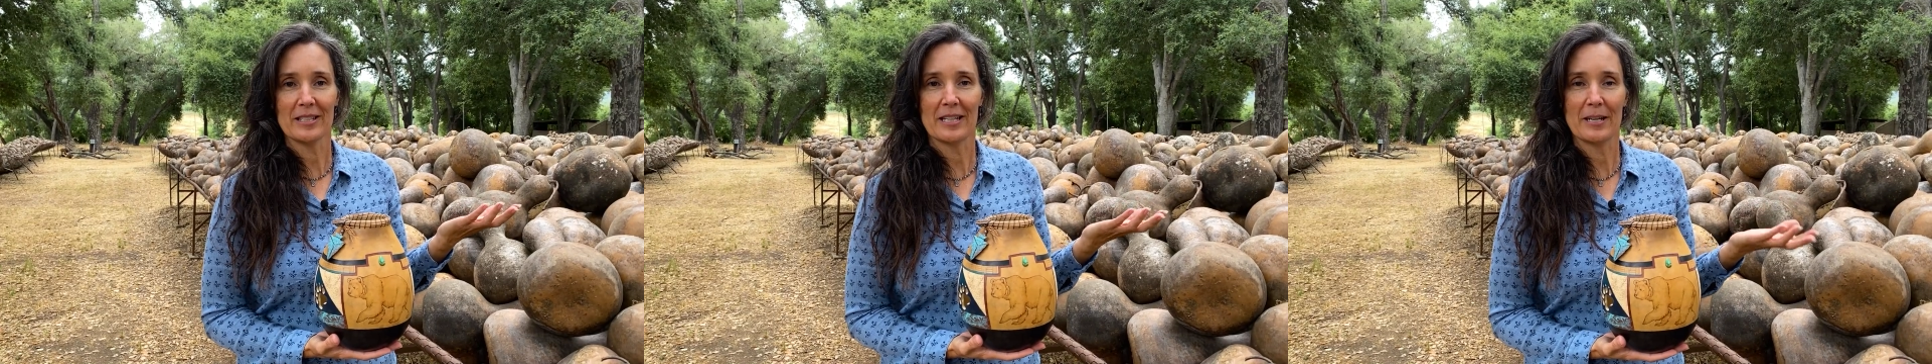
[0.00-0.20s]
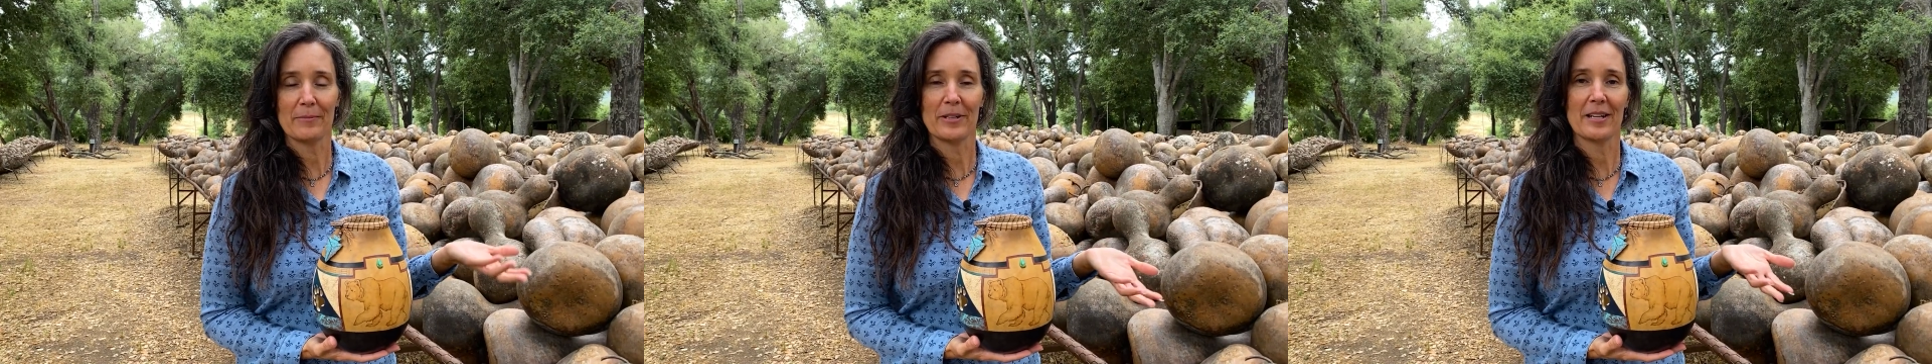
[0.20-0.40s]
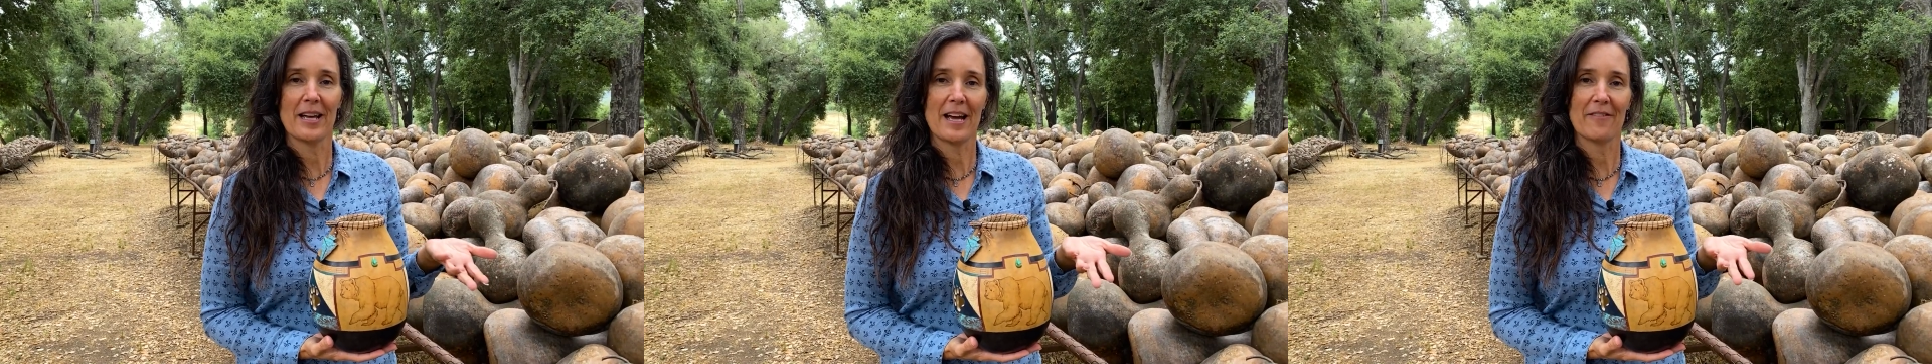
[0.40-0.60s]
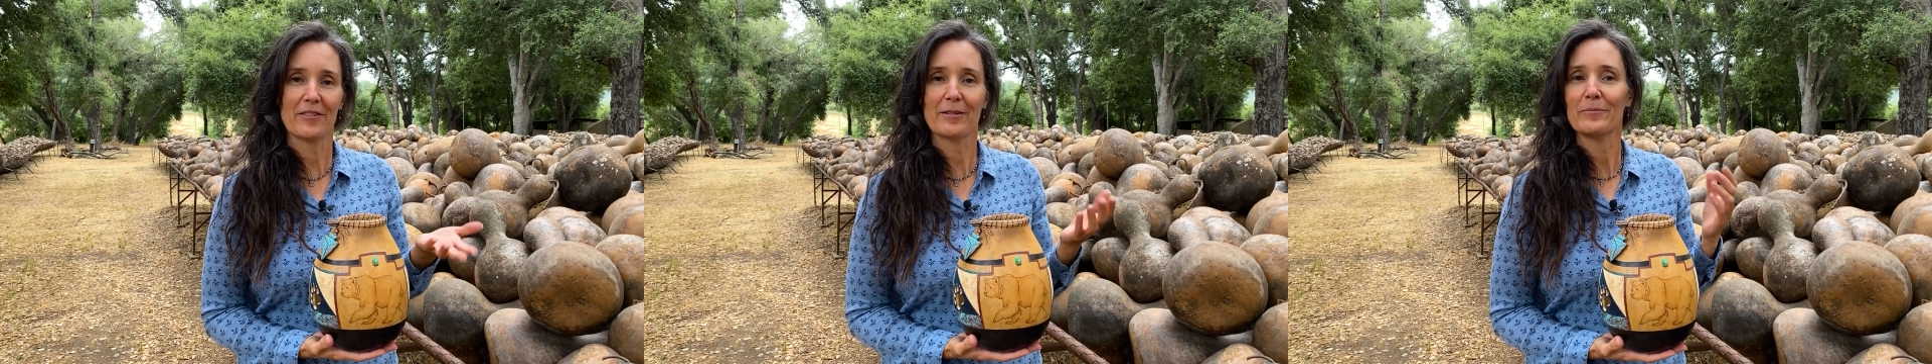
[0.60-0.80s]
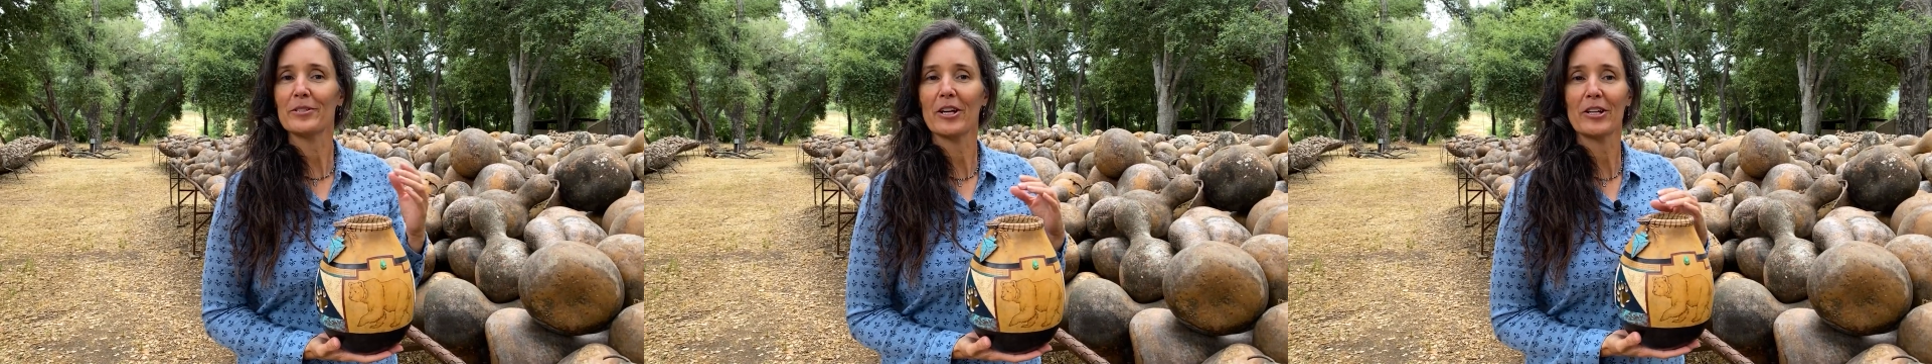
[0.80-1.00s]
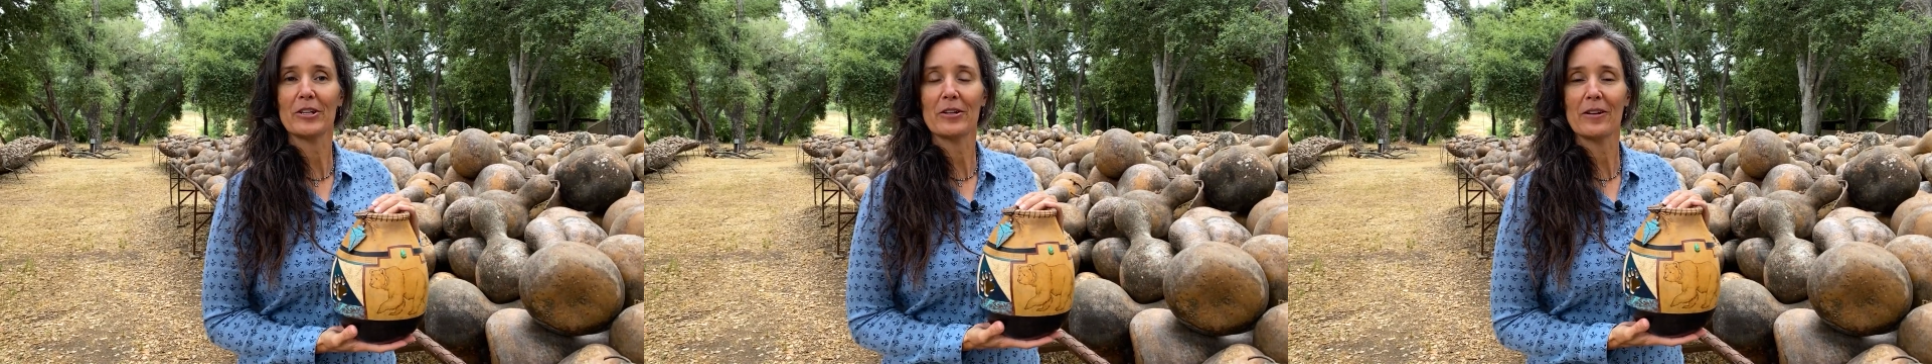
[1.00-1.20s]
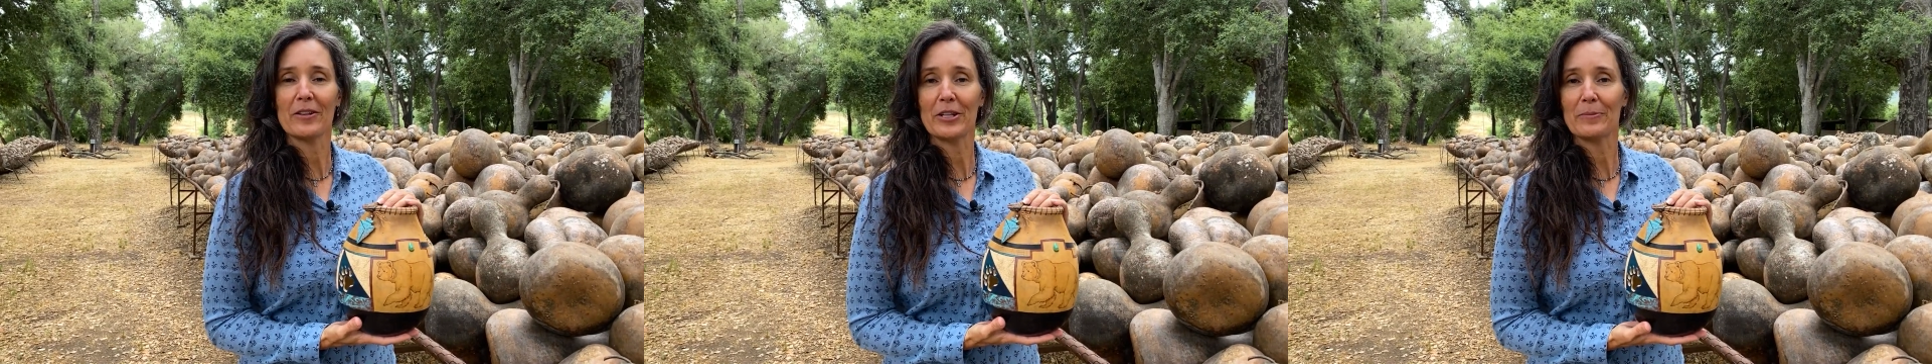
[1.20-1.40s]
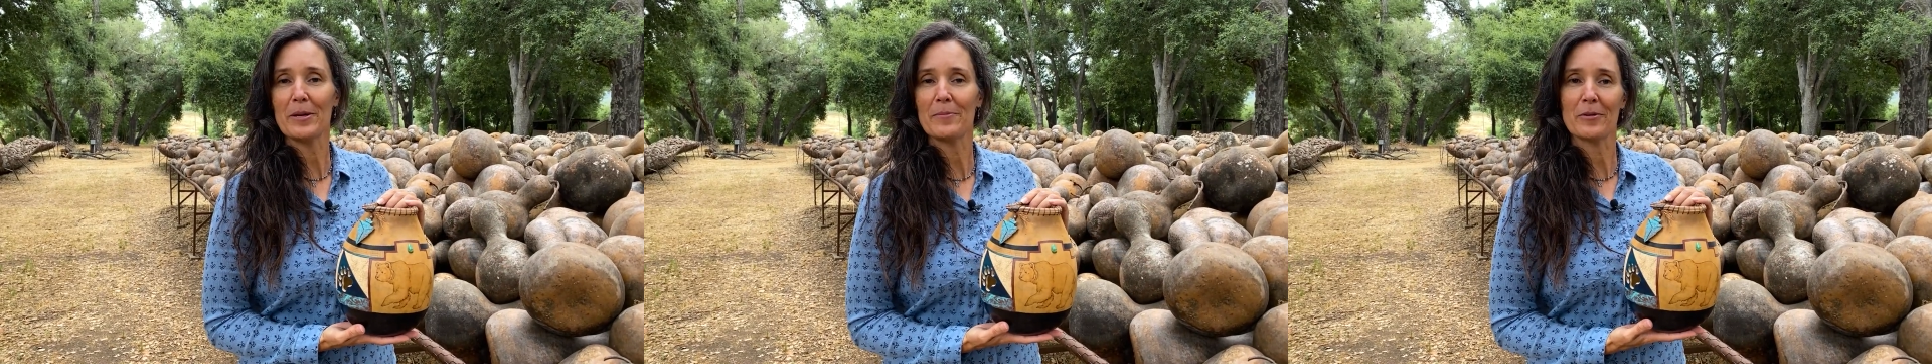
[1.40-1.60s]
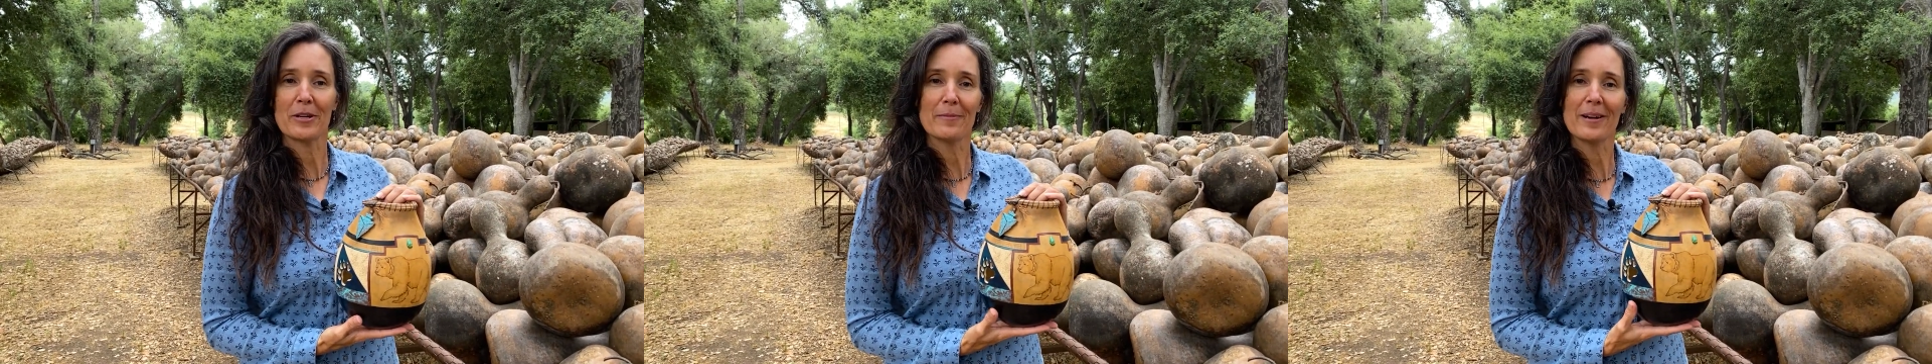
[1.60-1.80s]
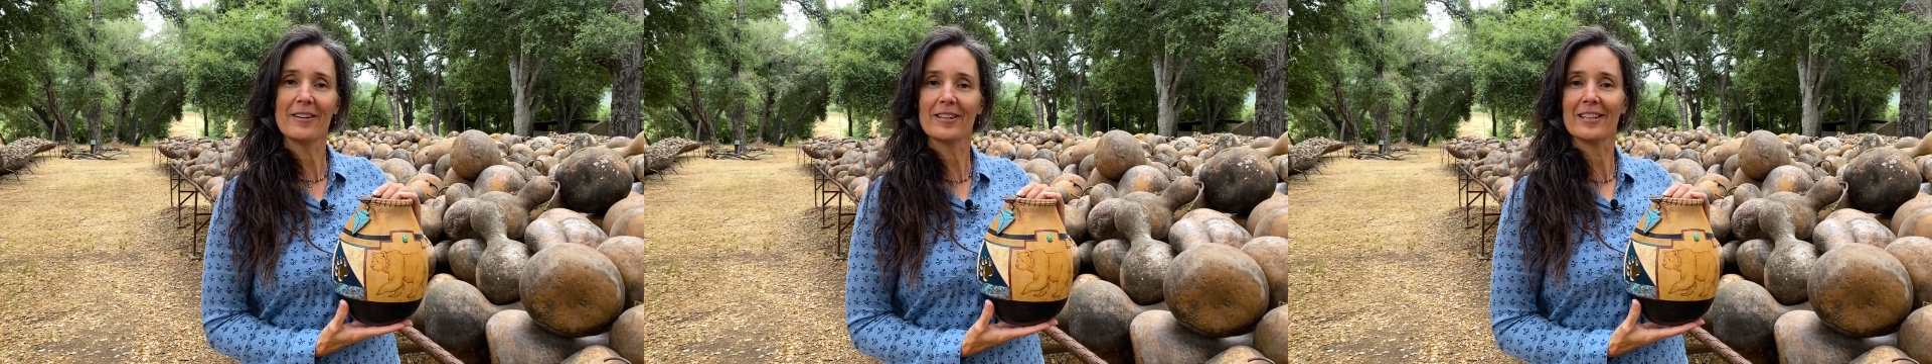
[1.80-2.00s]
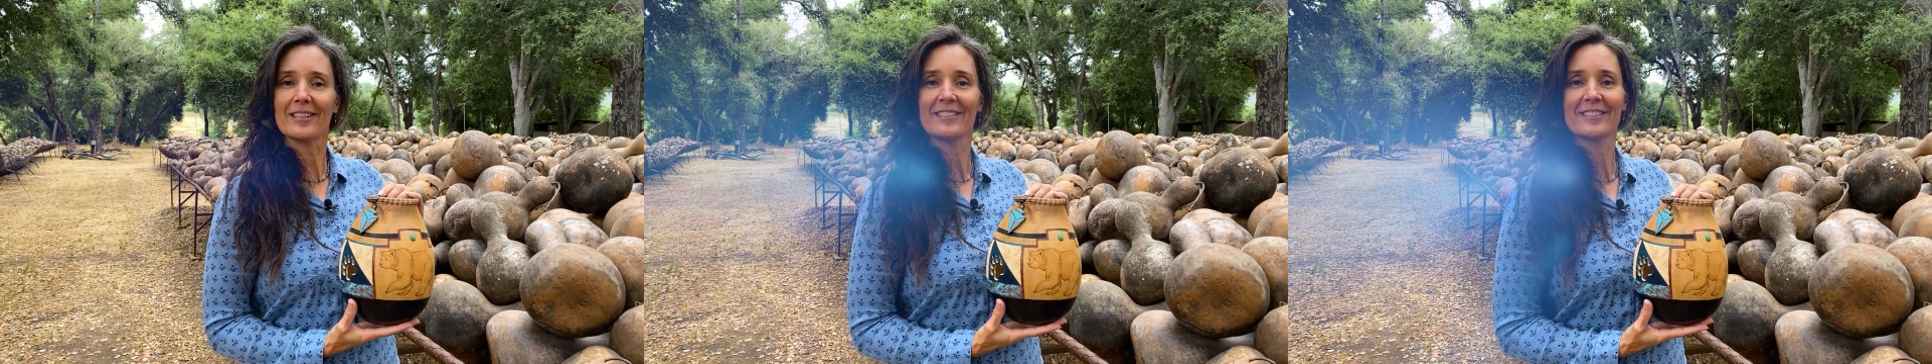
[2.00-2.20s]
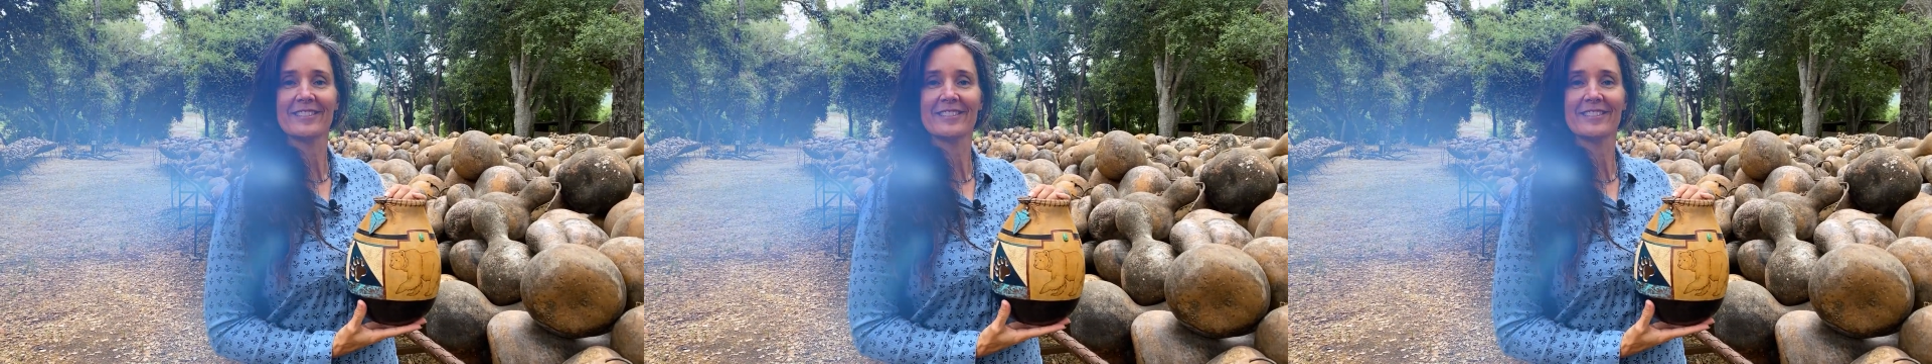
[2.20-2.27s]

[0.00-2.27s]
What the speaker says: and I'm gonna have him tell you a little bit more about it.